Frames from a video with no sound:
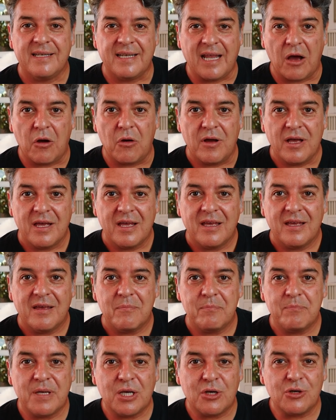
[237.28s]
Now,
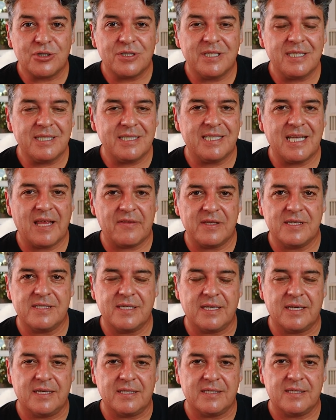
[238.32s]
because this is a
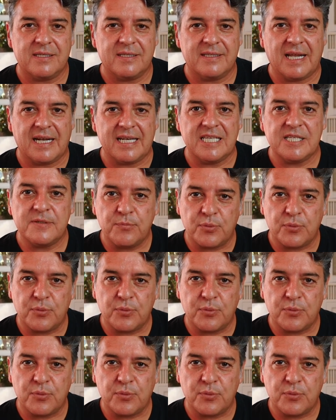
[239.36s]
disease that is